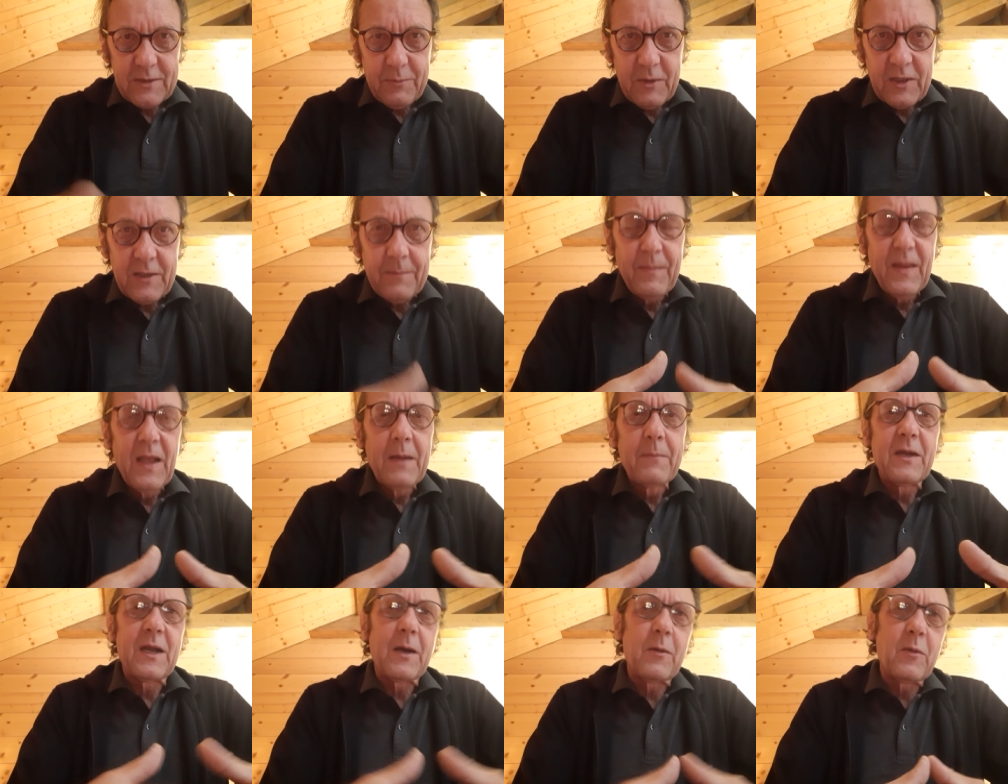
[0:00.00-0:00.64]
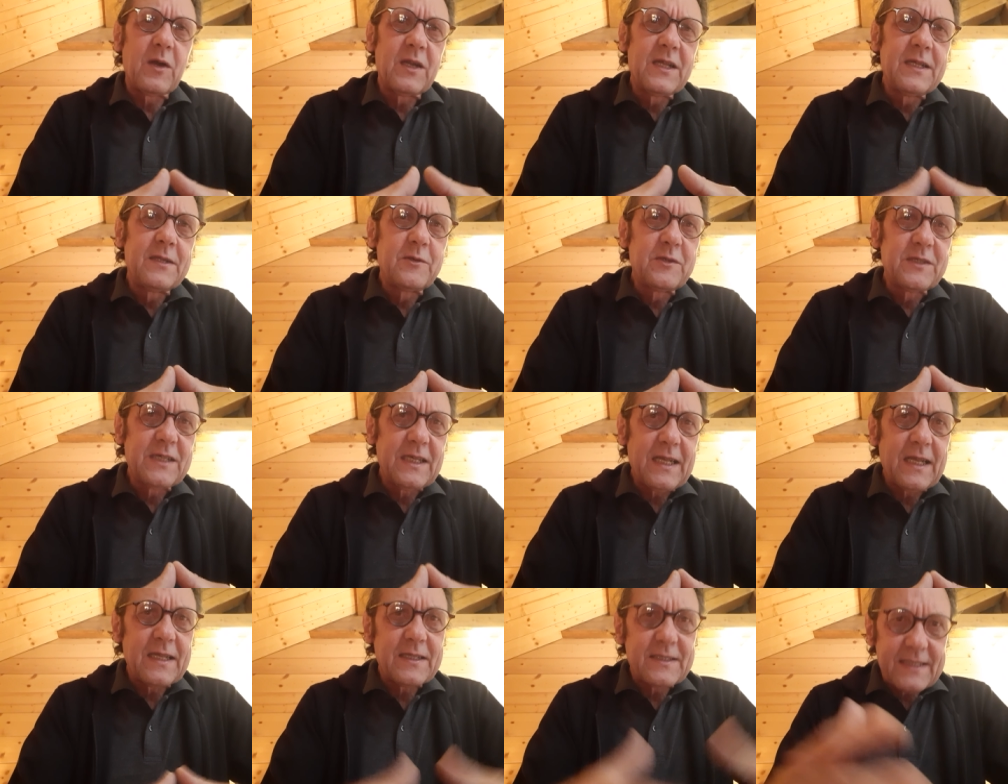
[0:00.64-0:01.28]
But, but I wanted to
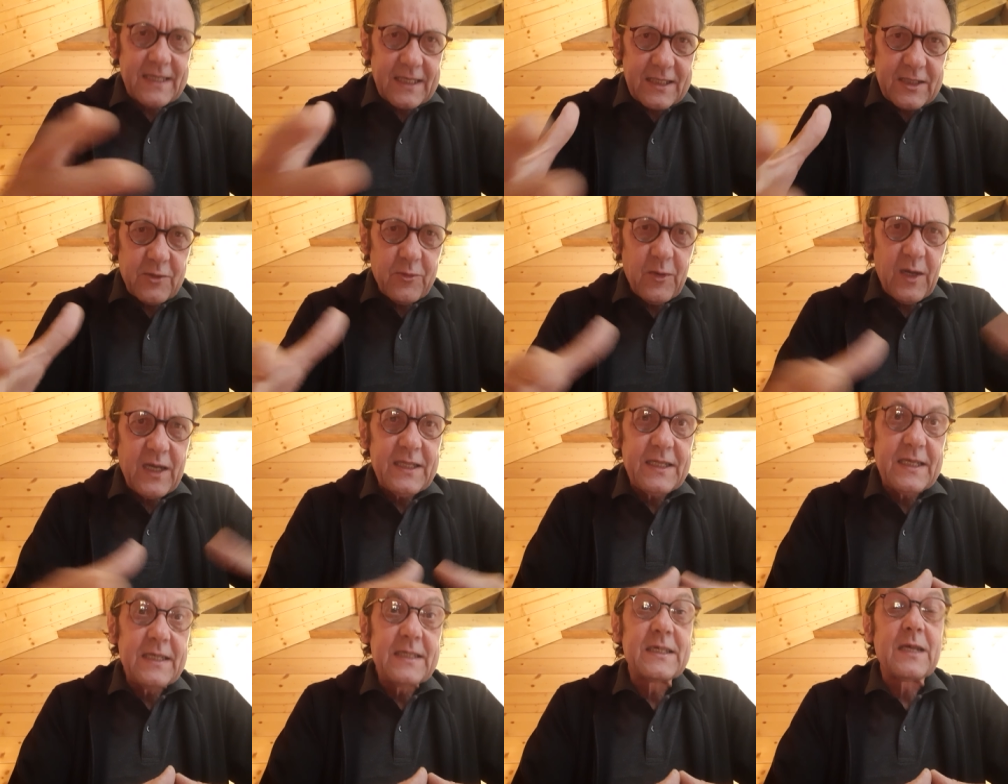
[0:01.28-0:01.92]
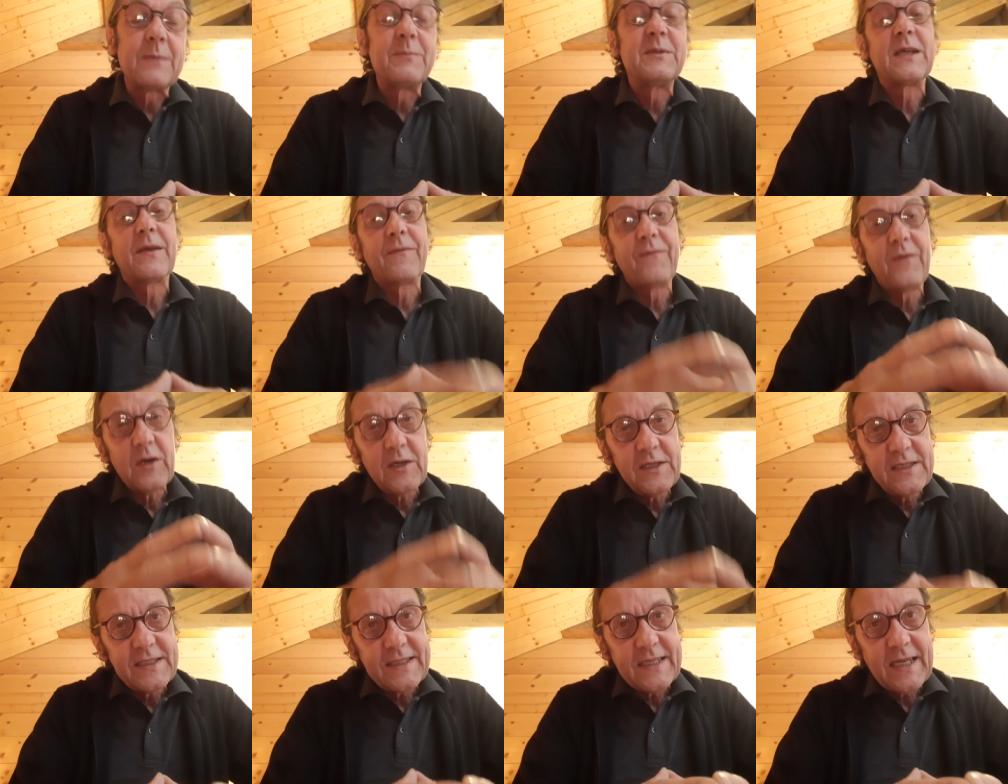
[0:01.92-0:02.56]
say that sexuality is something
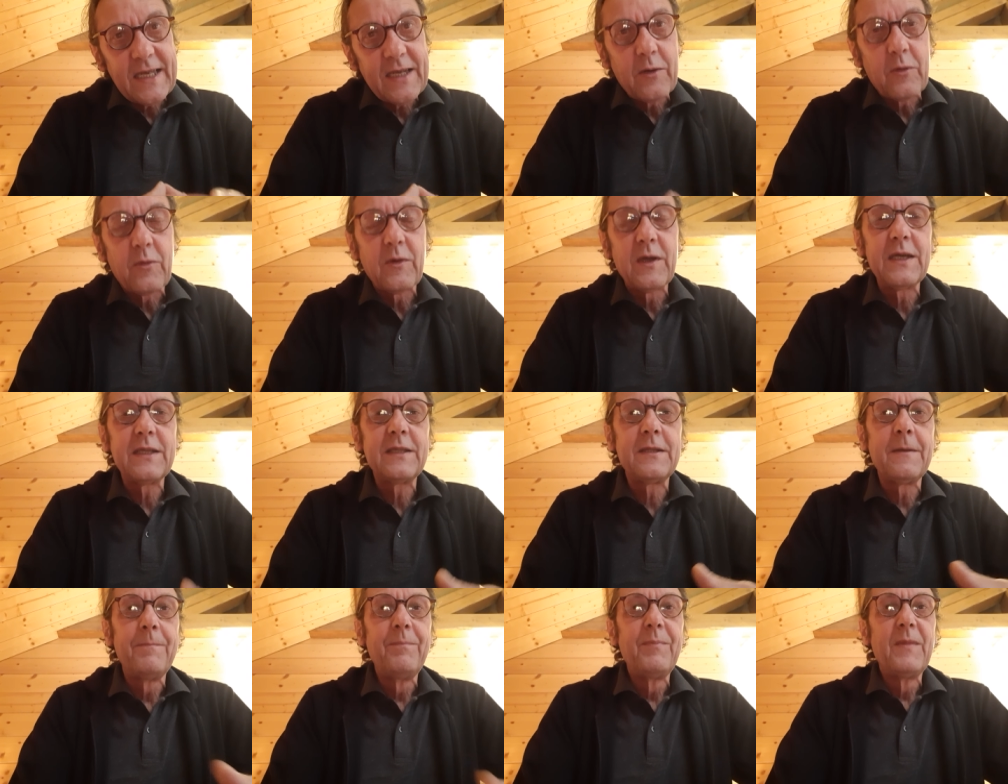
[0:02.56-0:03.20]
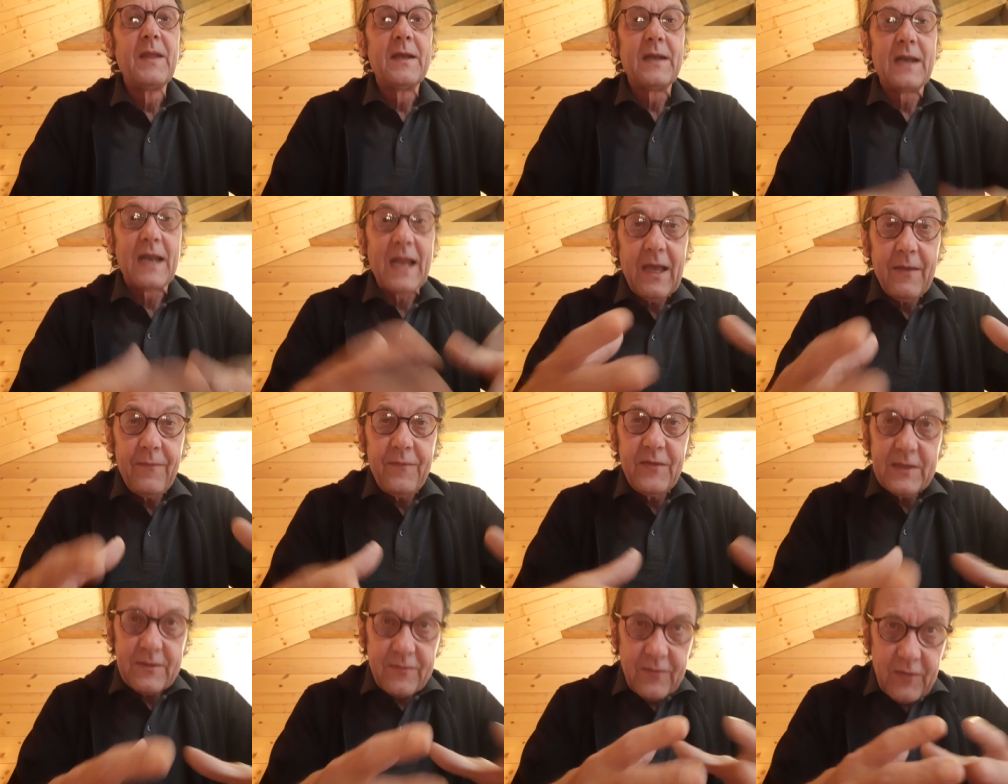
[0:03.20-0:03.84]
very sacred.
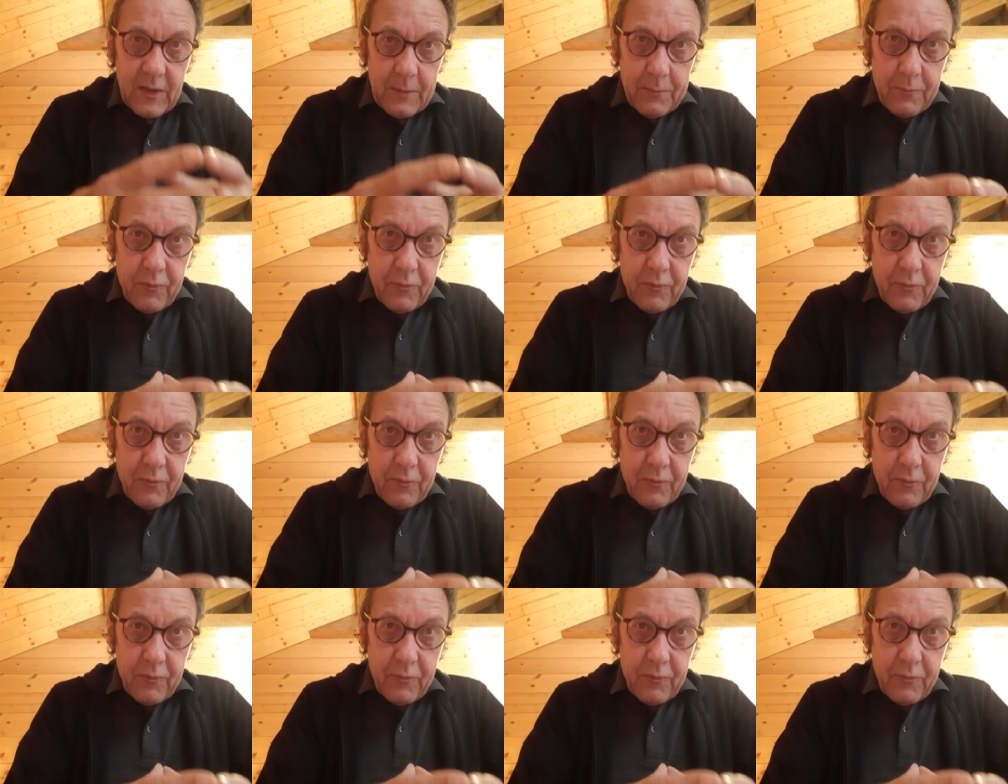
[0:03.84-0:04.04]
Life is very